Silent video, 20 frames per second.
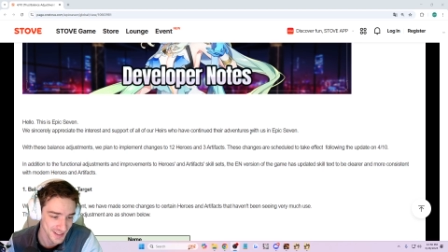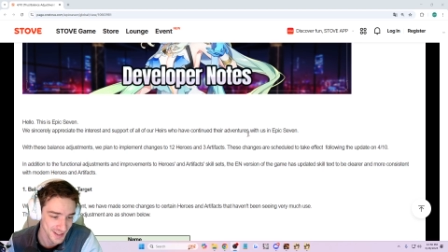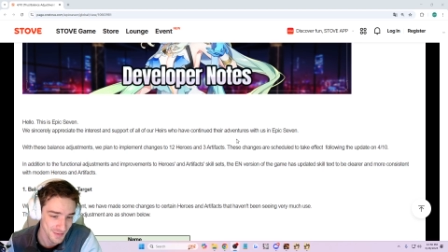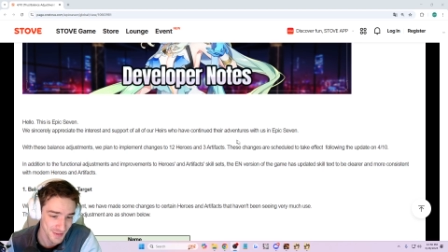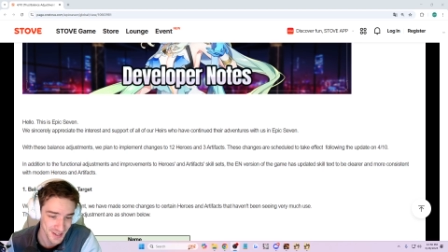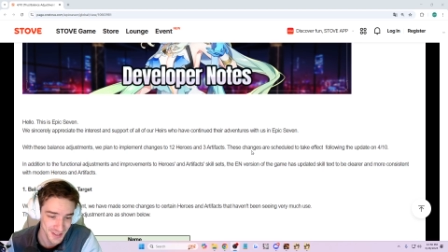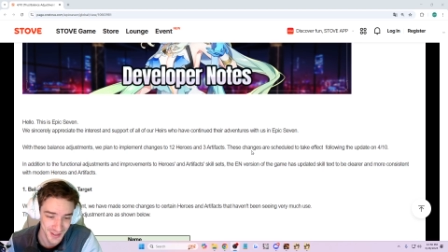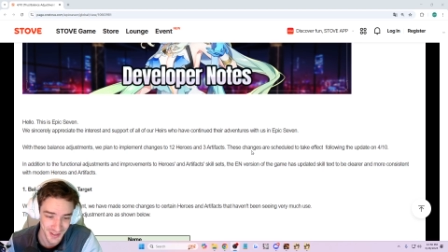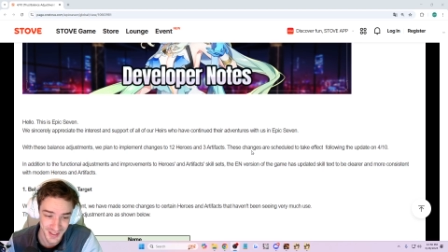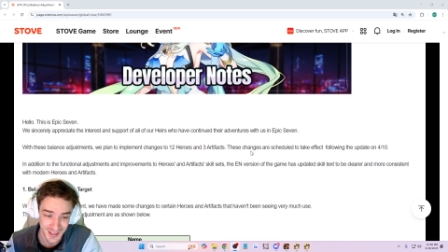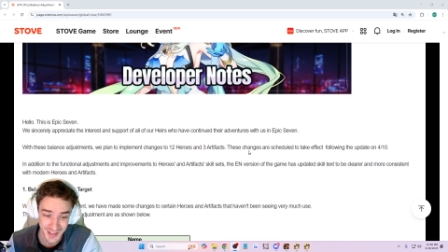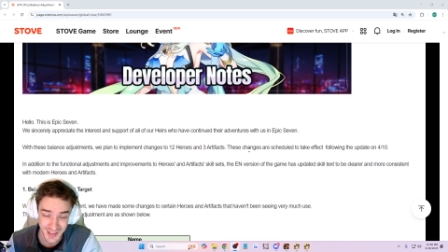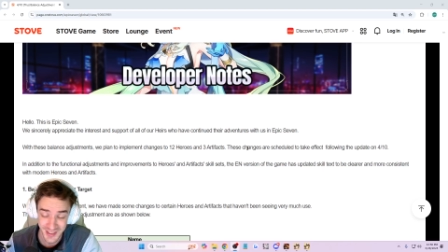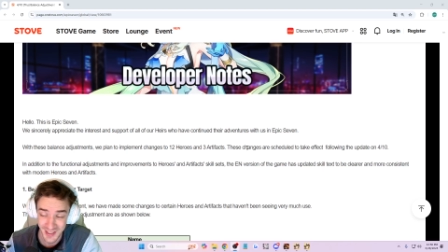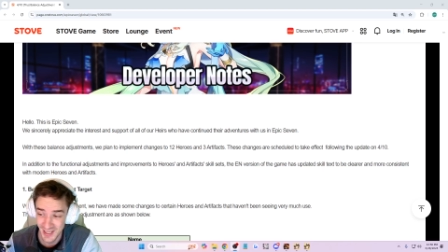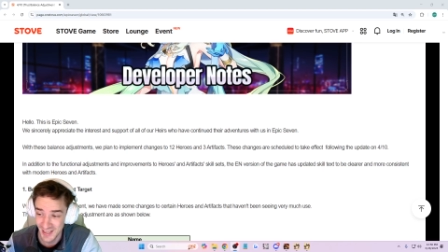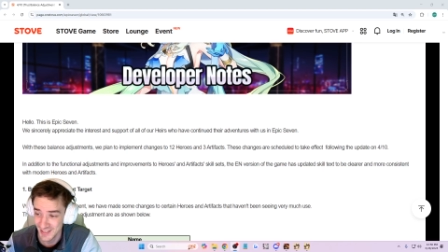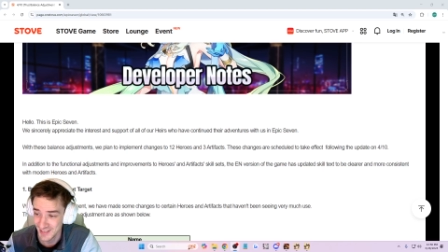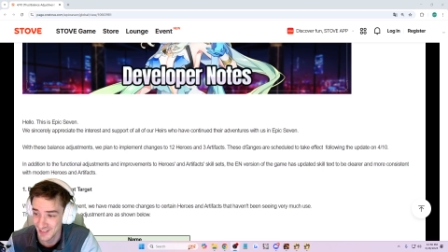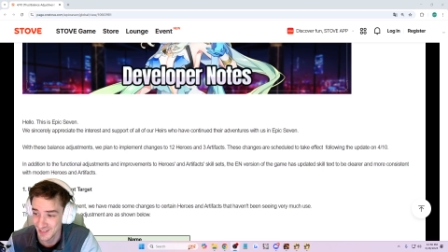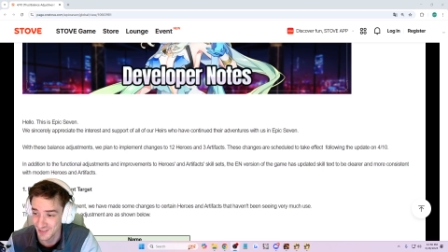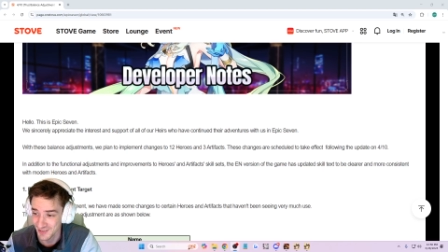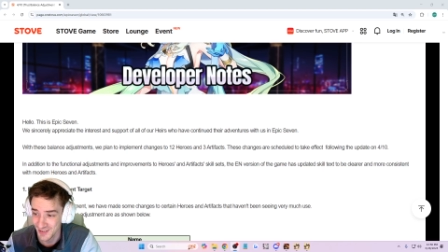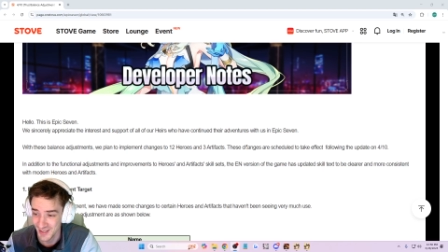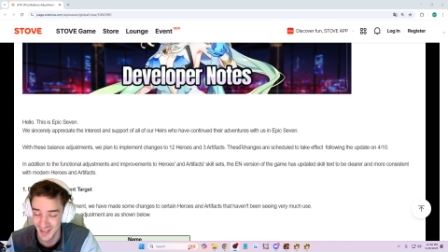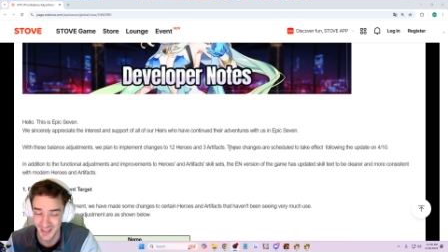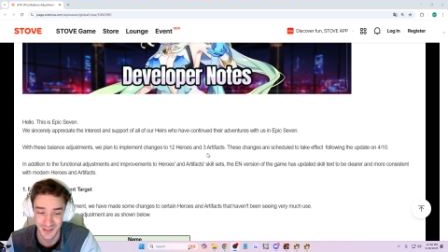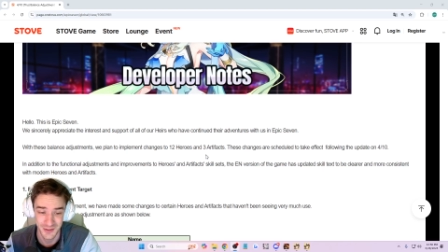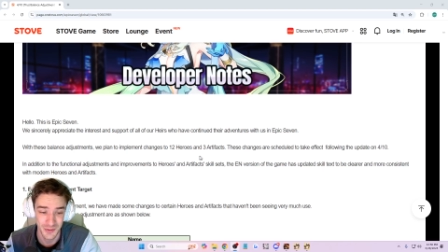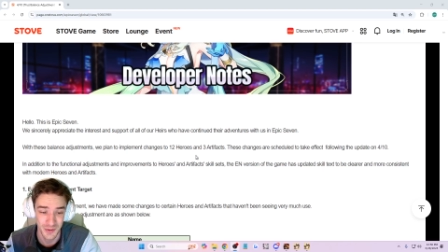I'm actually excited,
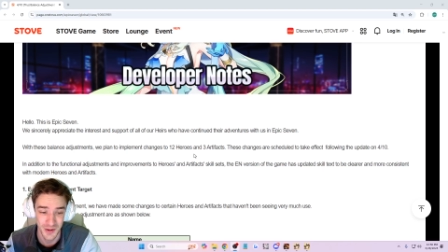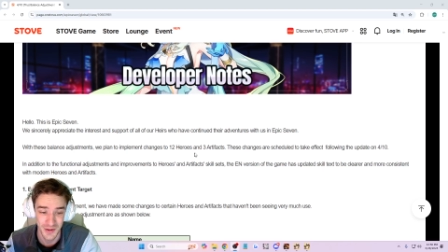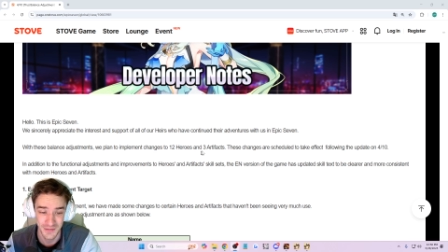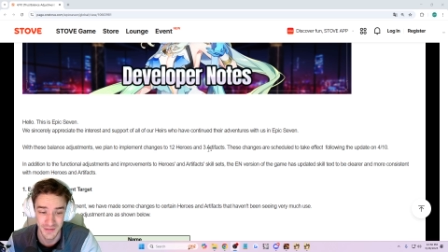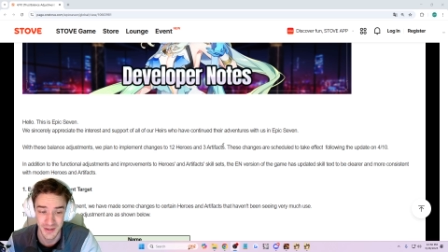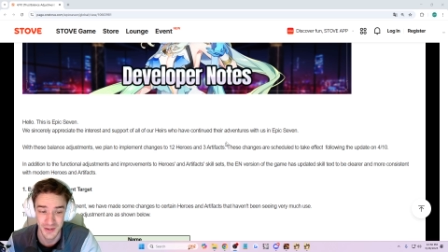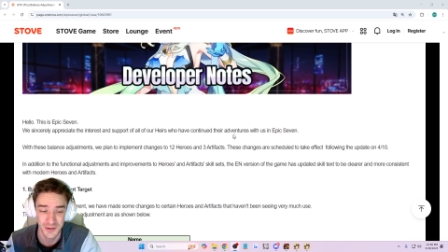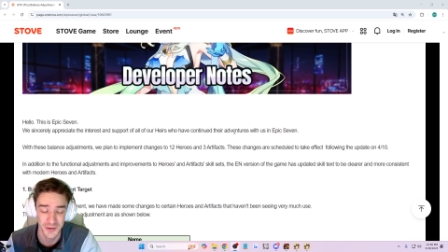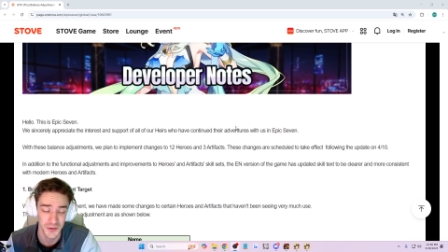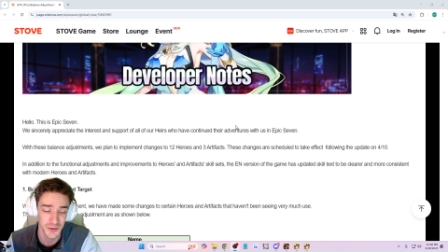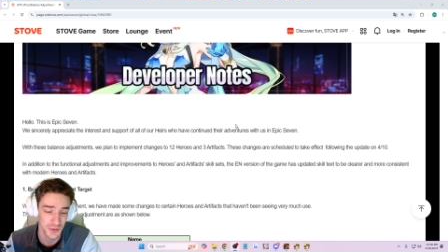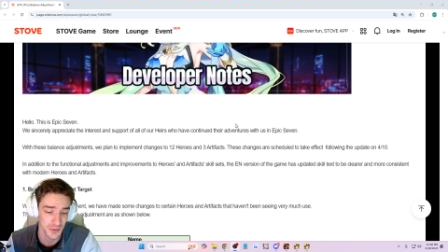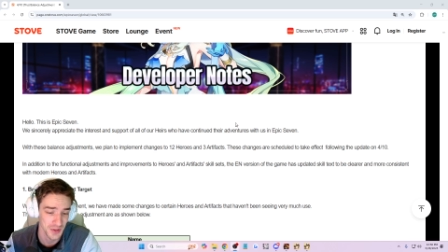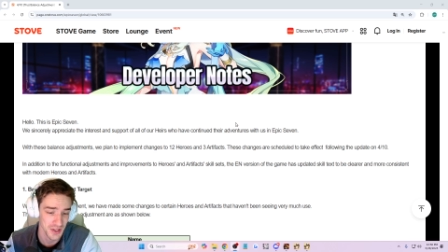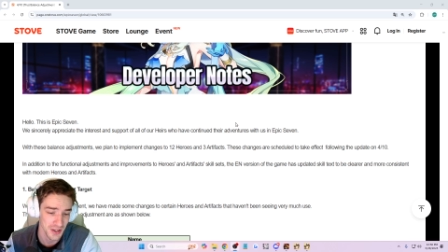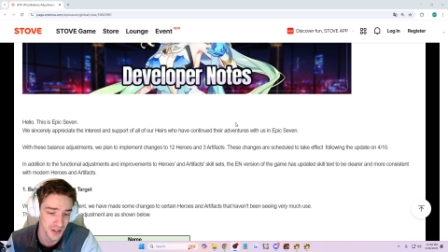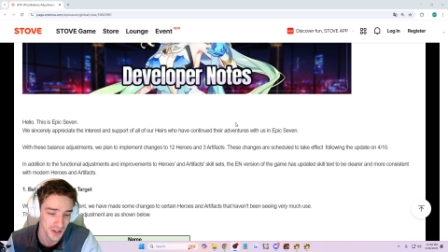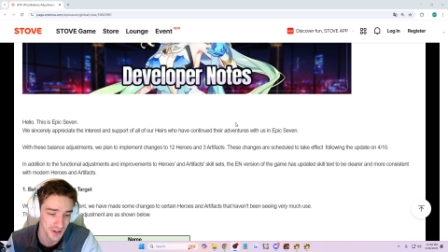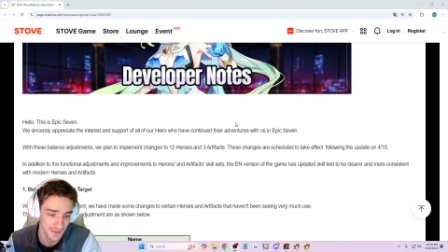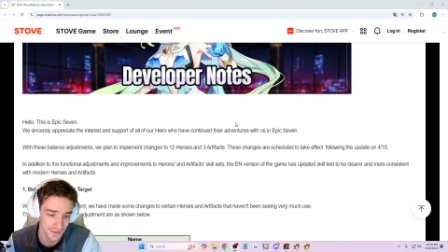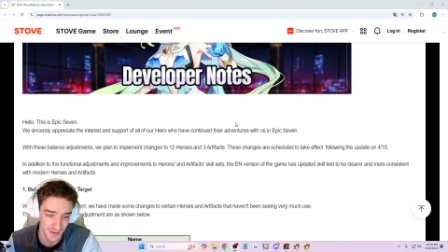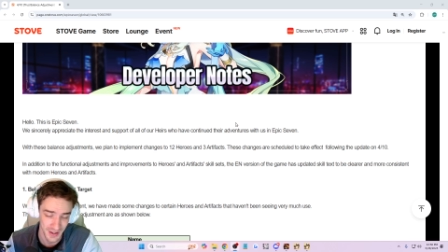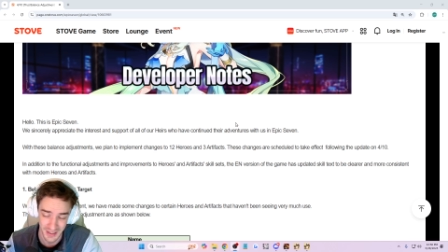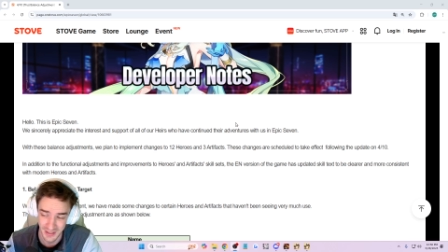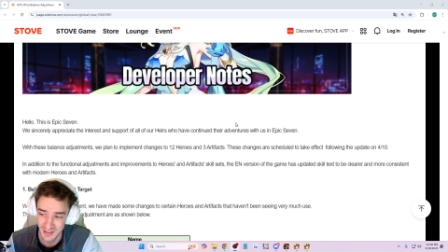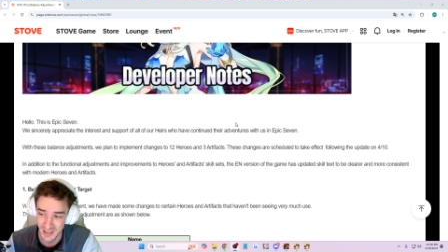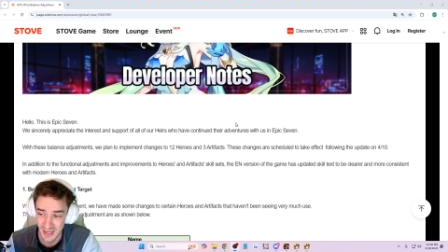okay? 12 heroes, 3 artifacts.